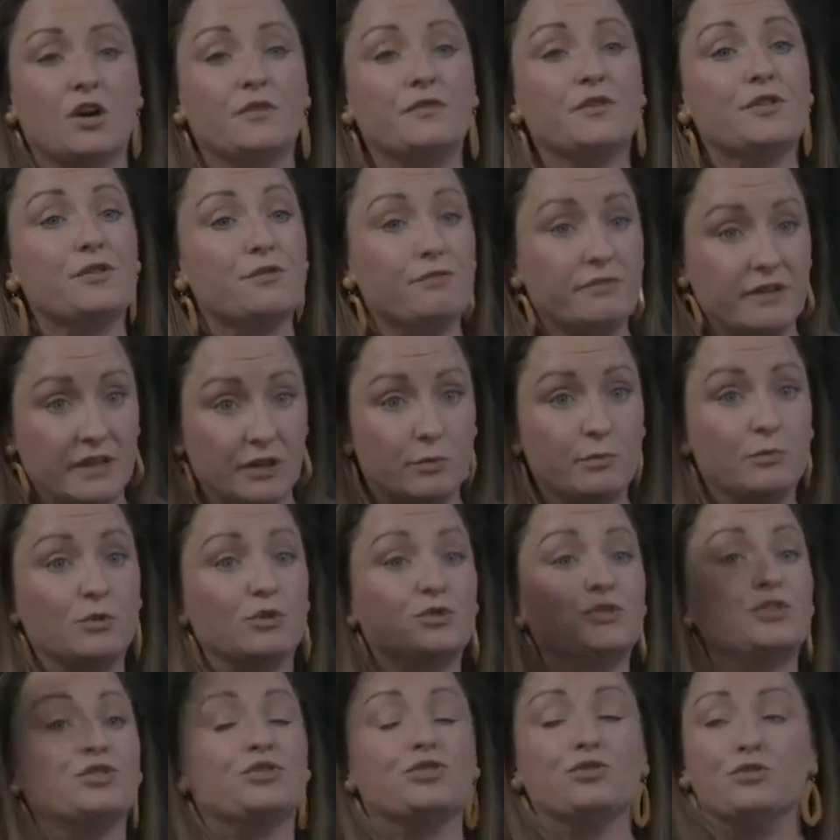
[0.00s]
over 3 or
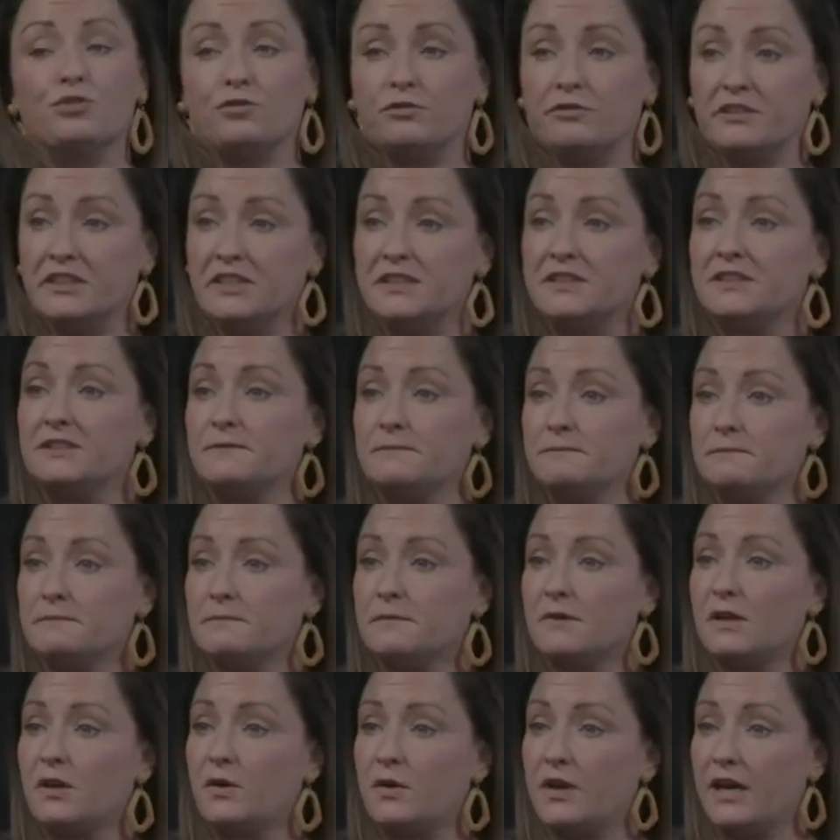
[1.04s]
more stories,
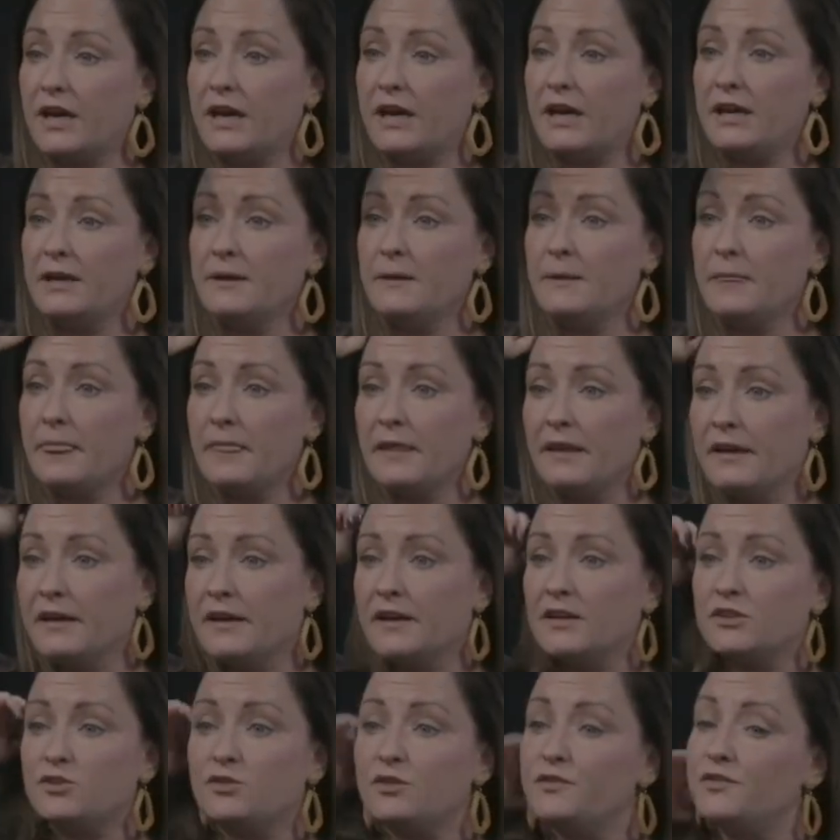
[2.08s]
okay?
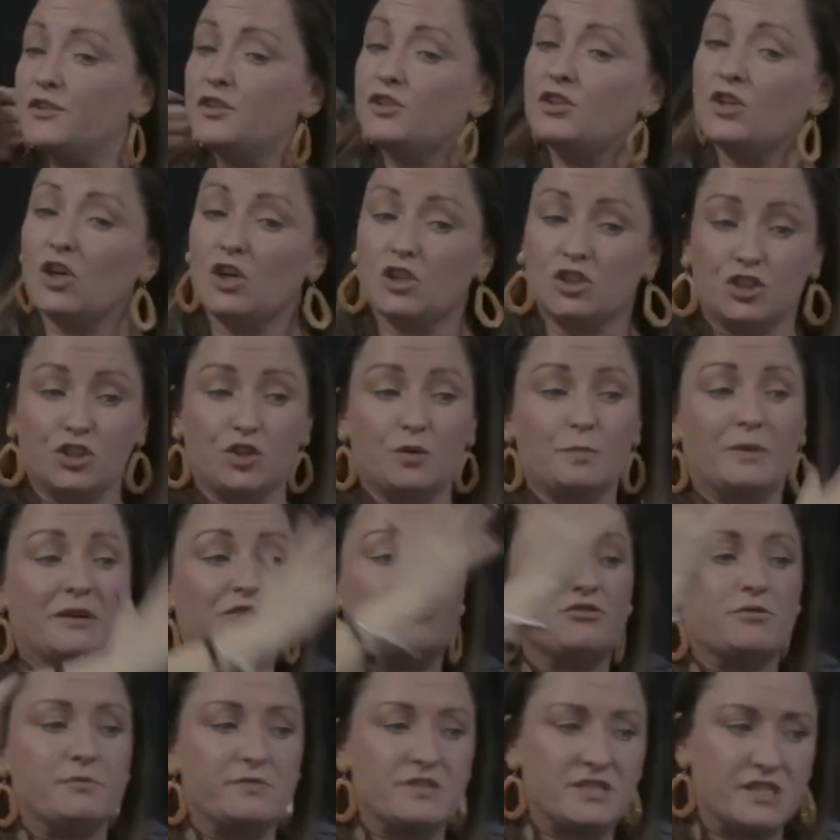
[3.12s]
So if you'd got a
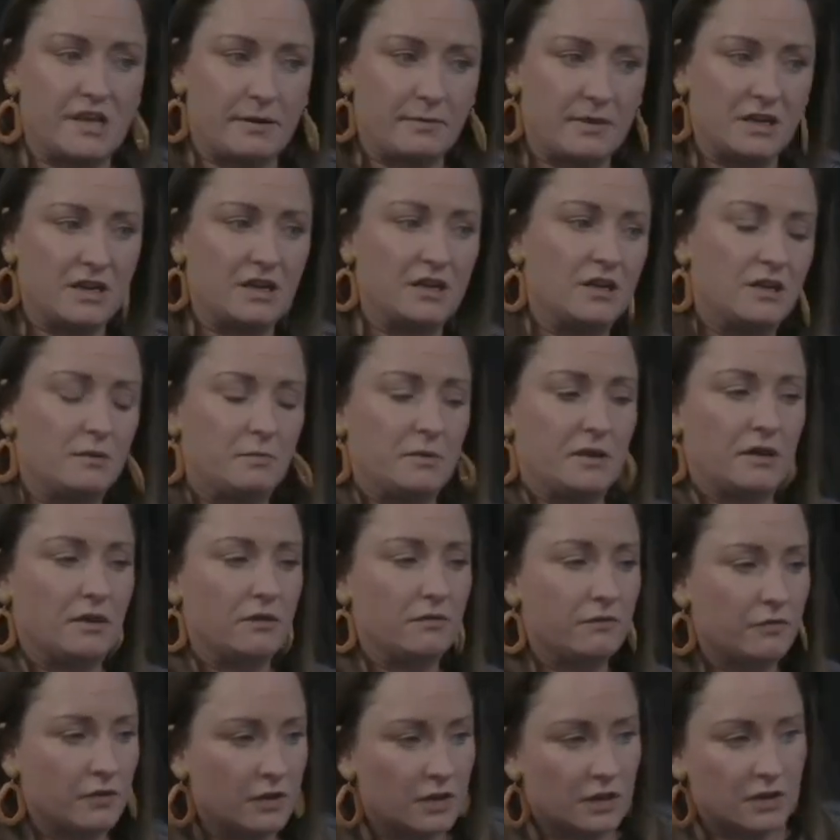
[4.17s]
2-bedroom semi and it had been
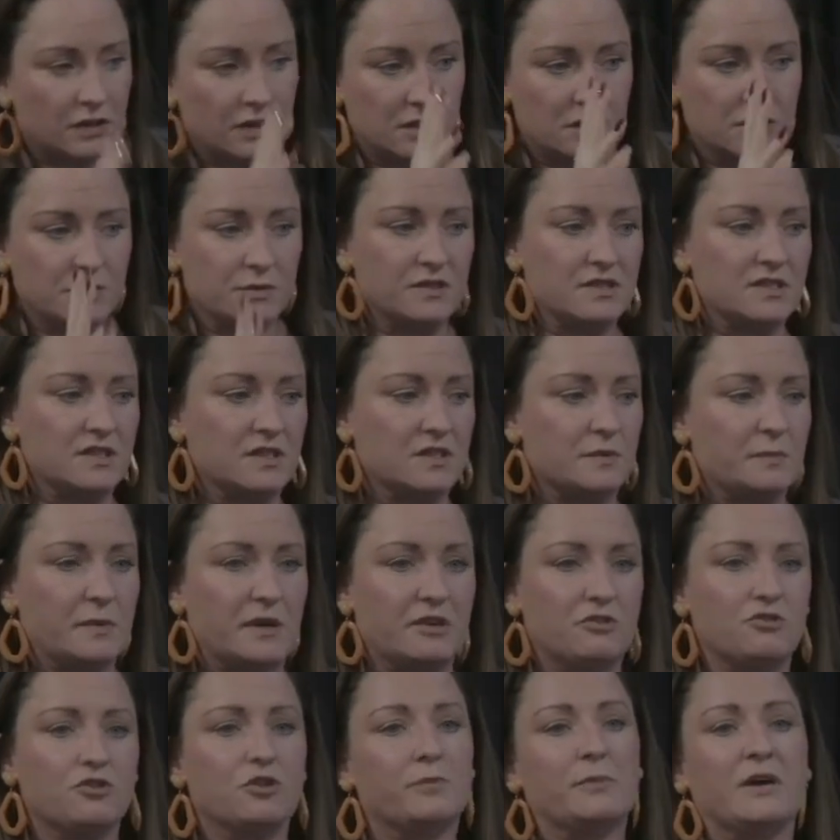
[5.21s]
converted into a
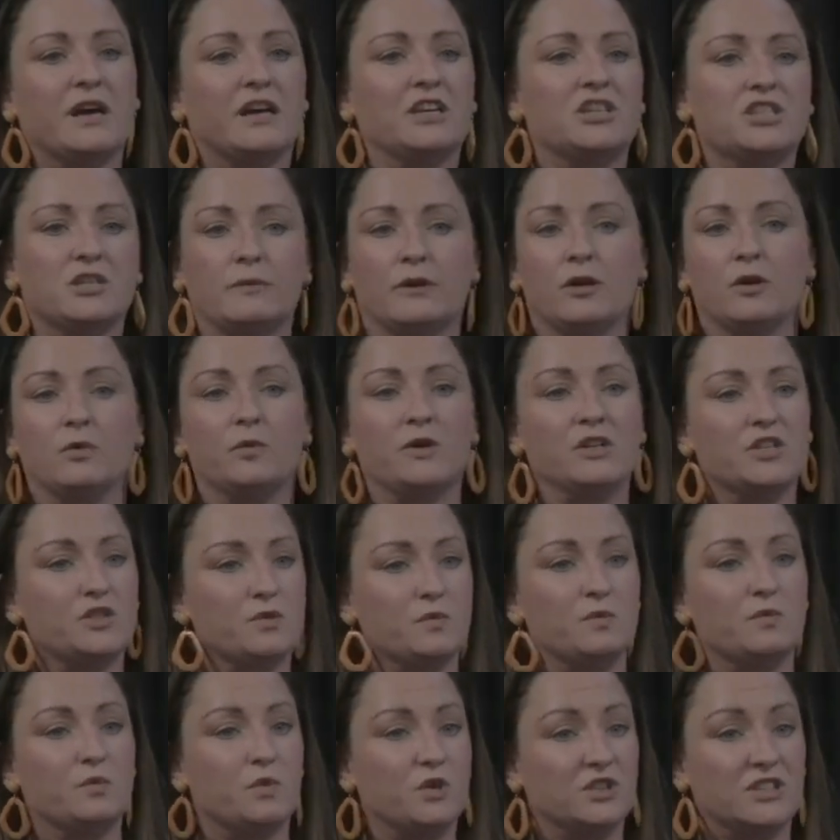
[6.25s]
6-bedroom HMO,
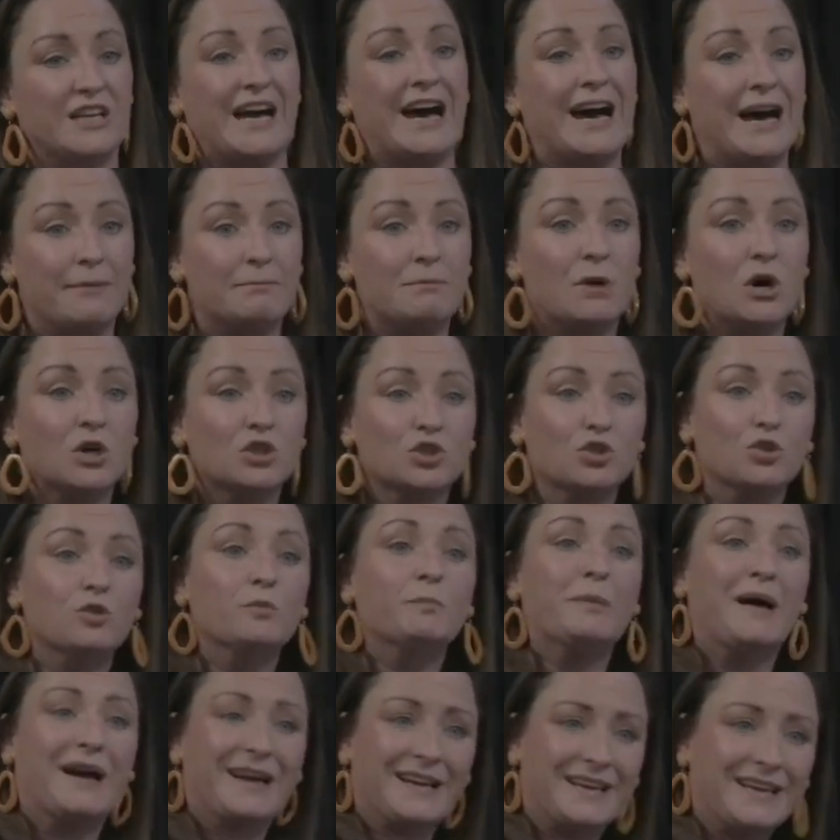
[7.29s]
which was our
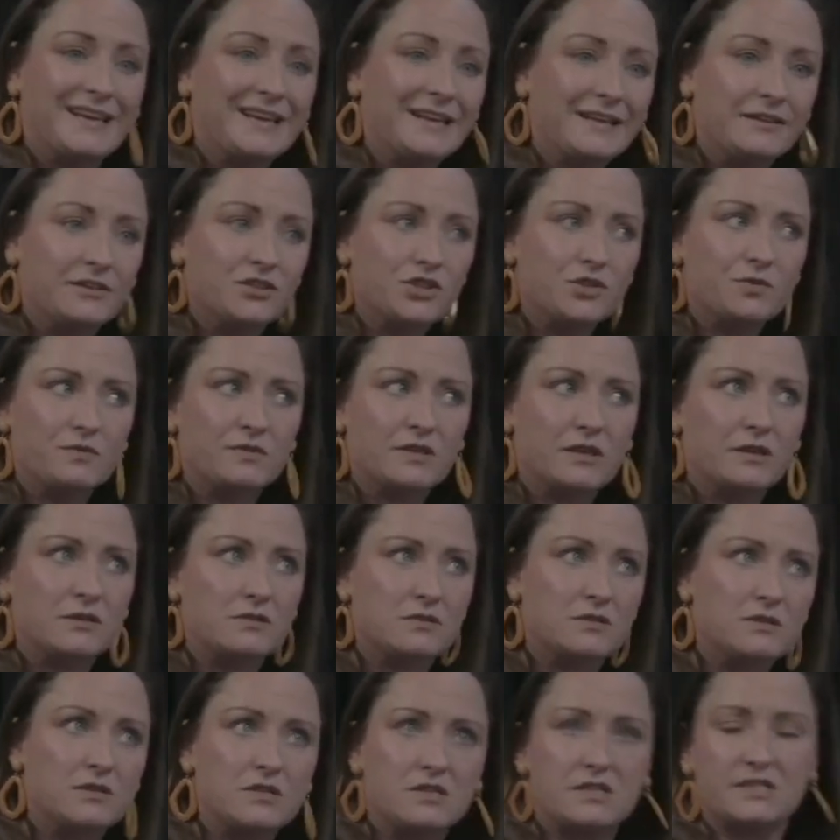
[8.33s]
model back in
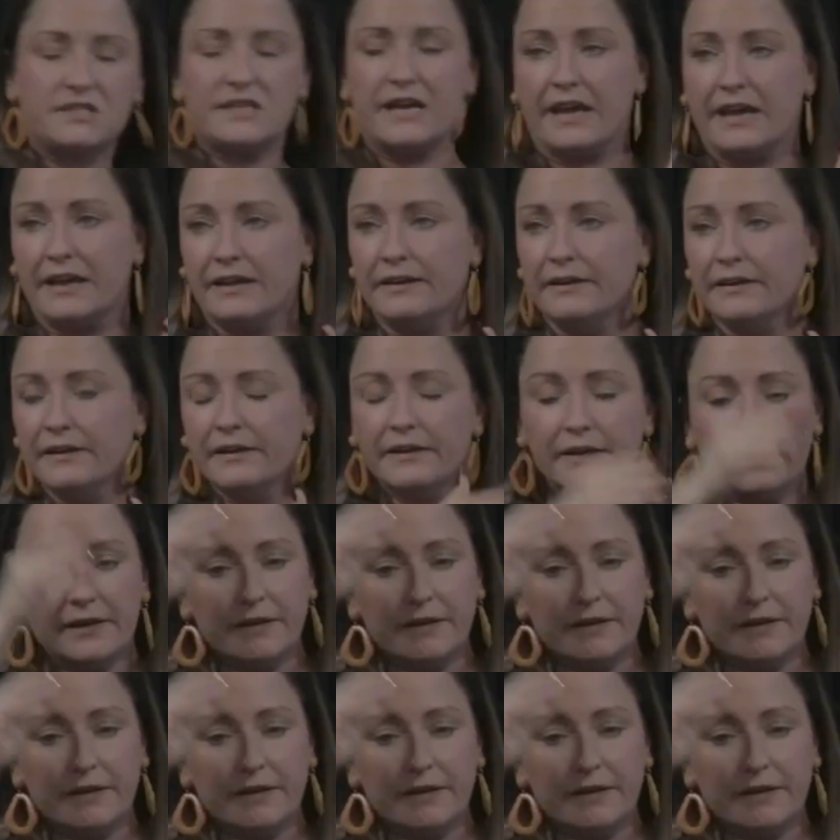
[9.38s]
2010,